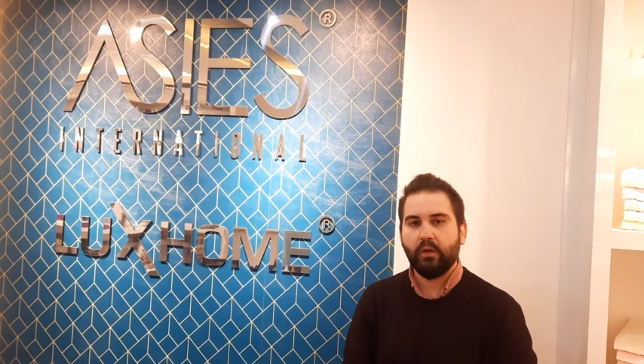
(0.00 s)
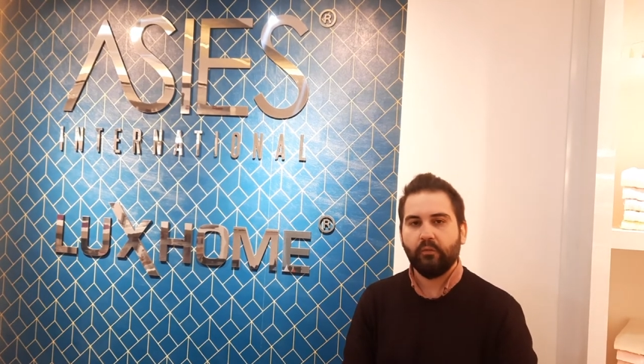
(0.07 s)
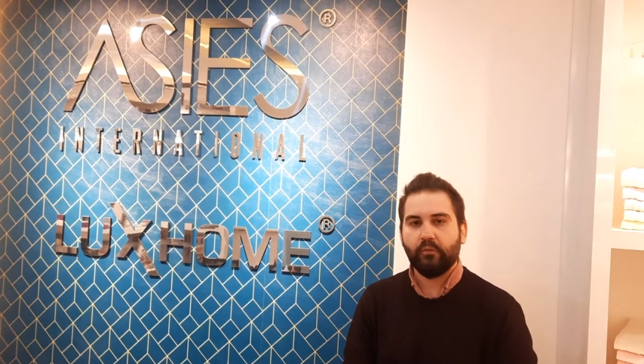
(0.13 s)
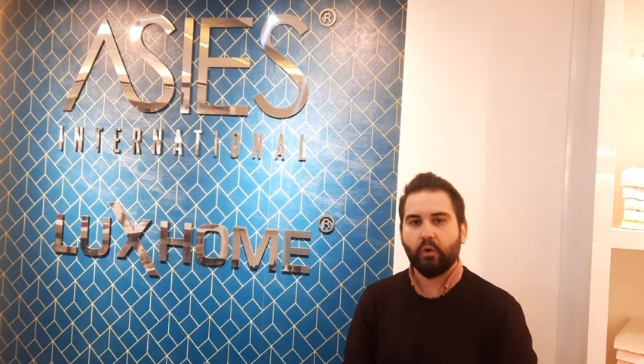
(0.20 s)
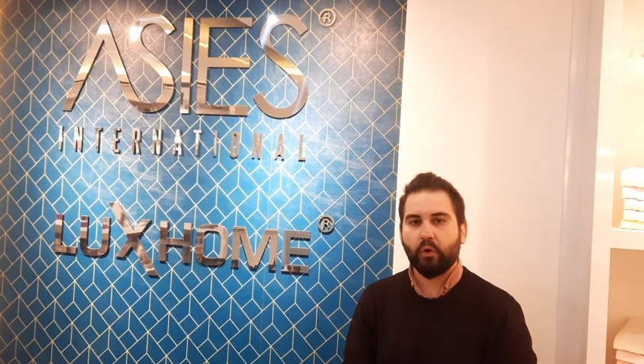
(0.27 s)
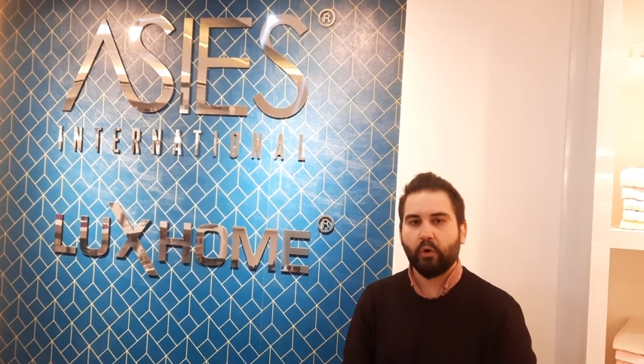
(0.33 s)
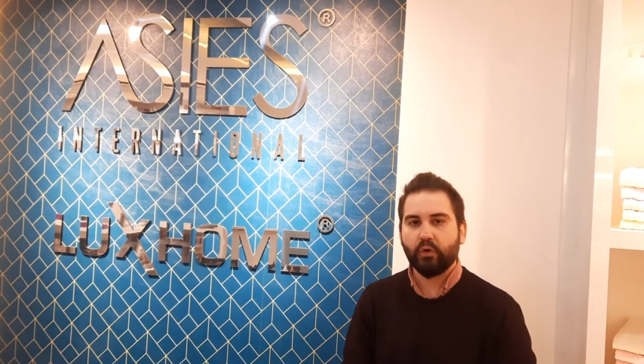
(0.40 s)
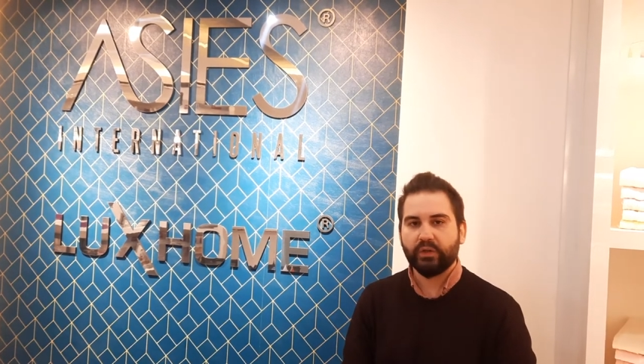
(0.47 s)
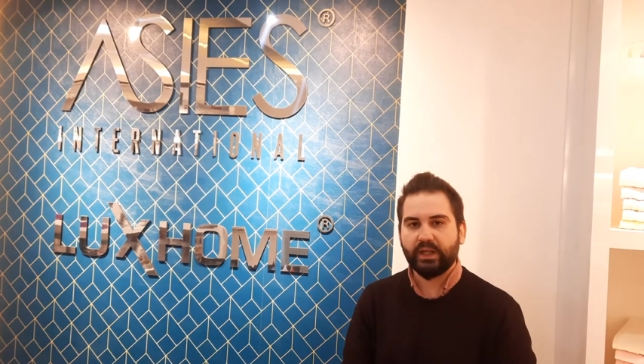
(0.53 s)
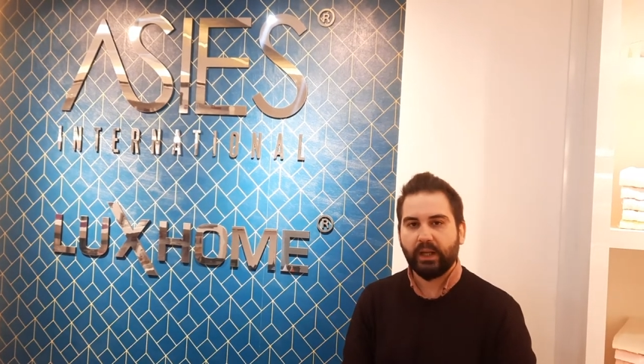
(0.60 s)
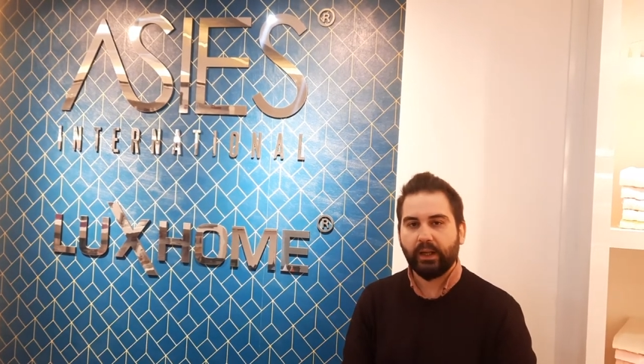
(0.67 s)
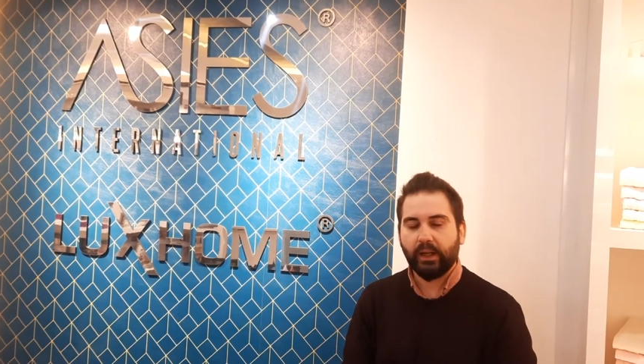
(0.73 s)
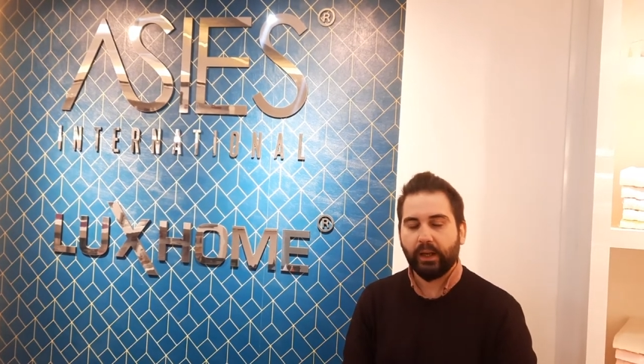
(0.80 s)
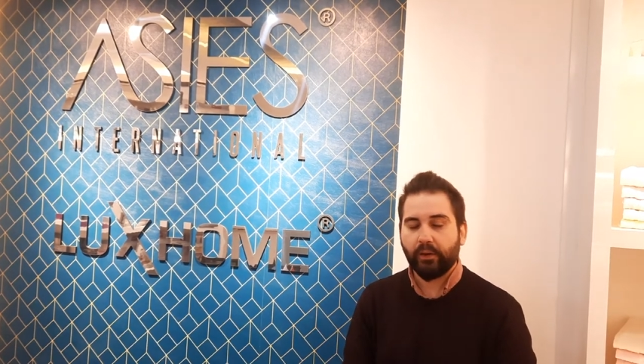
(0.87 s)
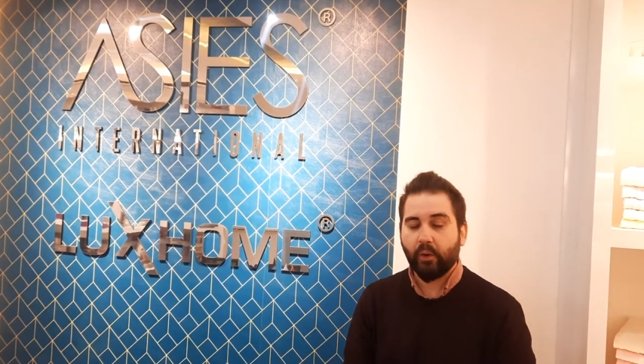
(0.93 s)
for
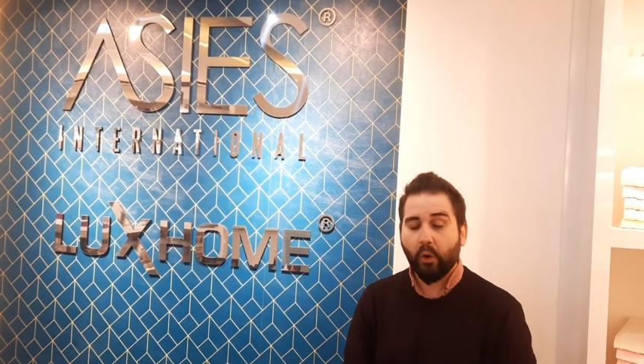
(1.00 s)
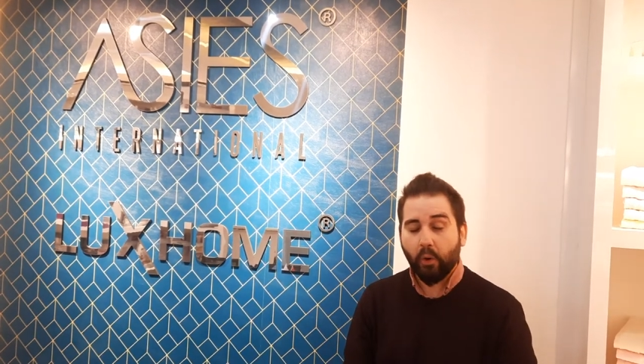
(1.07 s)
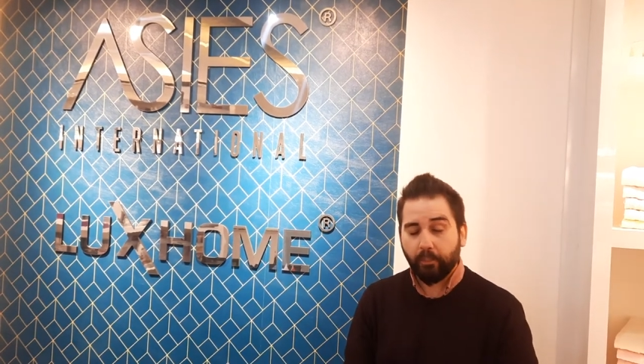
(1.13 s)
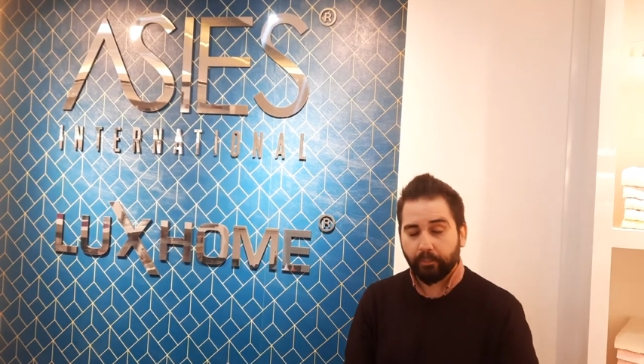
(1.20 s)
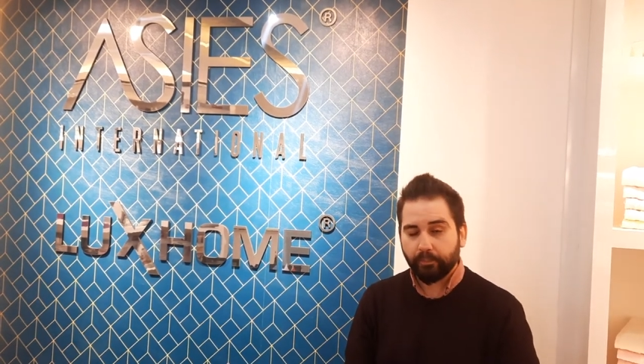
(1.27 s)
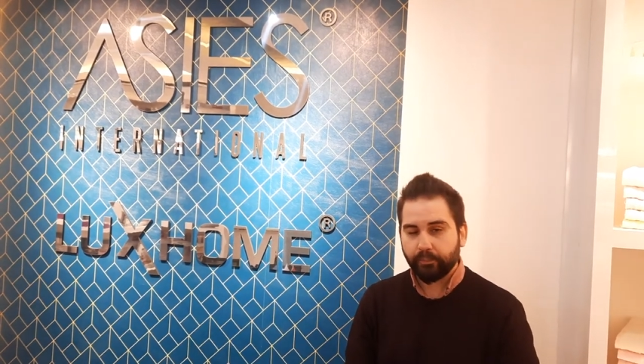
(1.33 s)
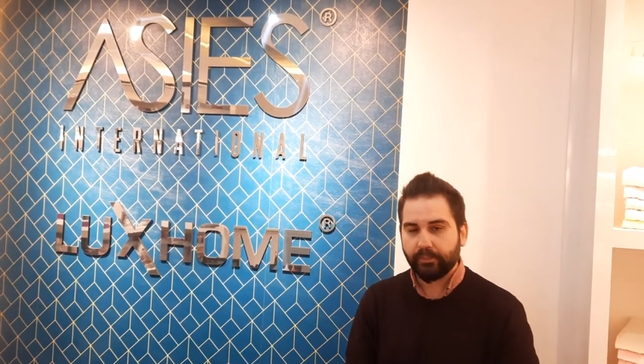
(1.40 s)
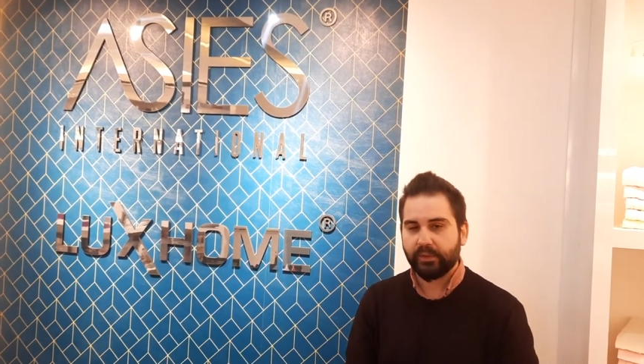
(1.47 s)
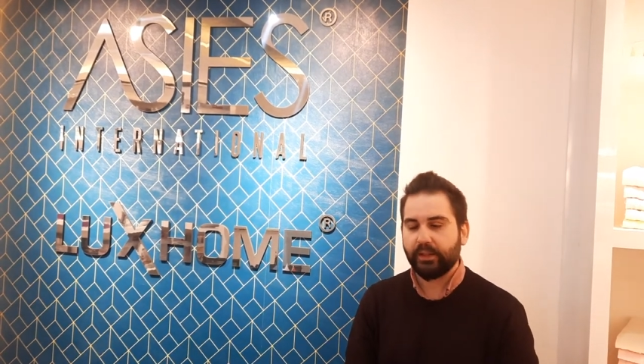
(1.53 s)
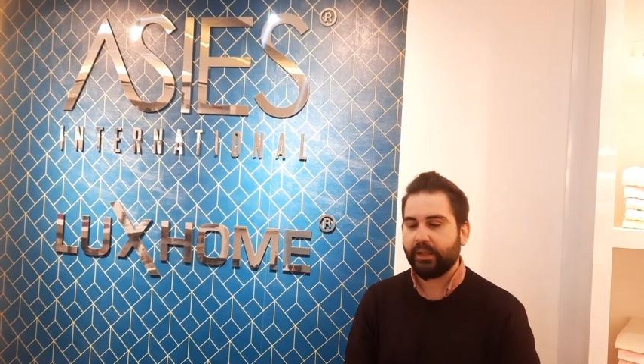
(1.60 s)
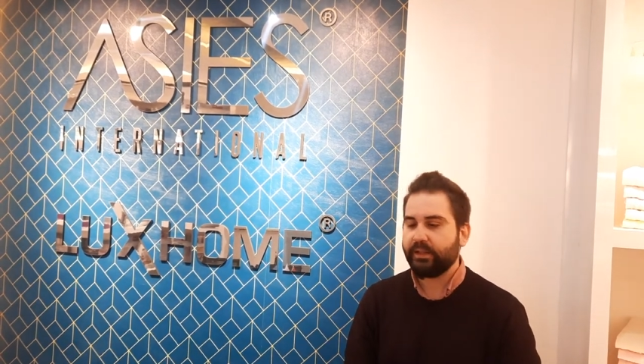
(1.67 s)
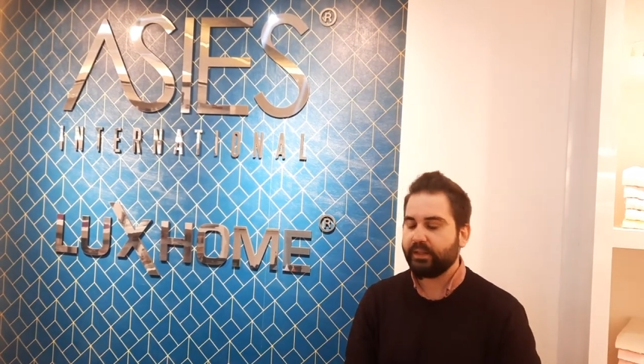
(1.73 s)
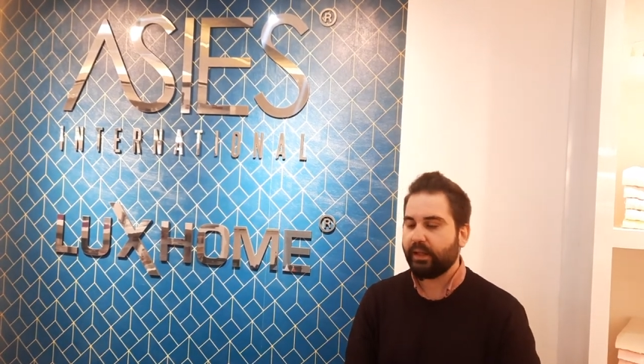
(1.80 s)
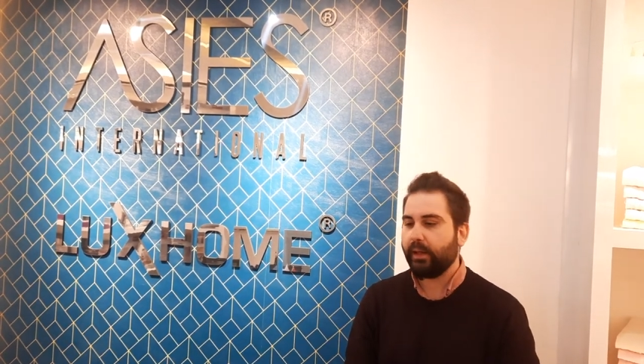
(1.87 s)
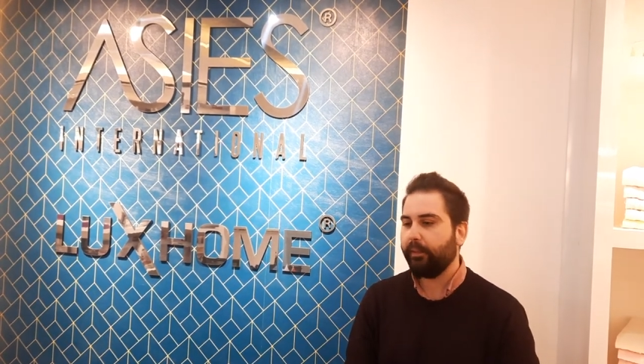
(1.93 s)
hotel and home
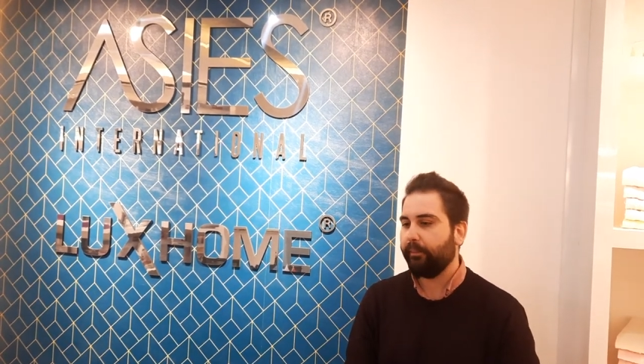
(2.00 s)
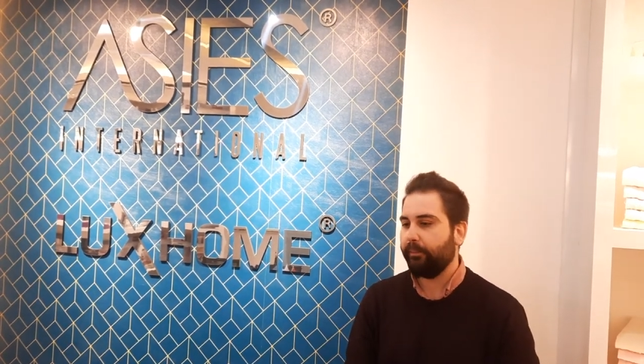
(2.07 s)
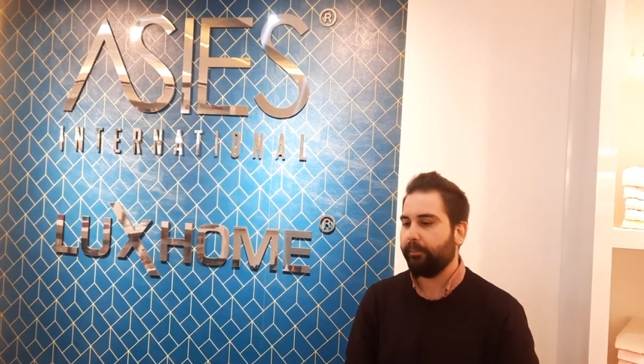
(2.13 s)
textile.